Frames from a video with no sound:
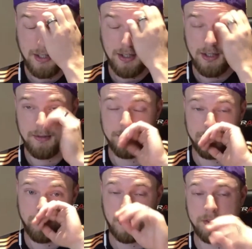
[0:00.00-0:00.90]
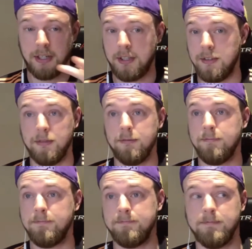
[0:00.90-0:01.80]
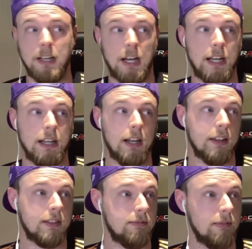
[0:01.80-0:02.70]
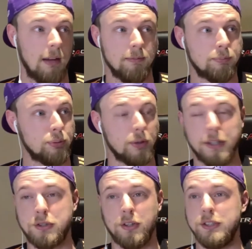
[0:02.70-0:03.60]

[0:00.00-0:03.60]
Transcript: because I'm pretty sure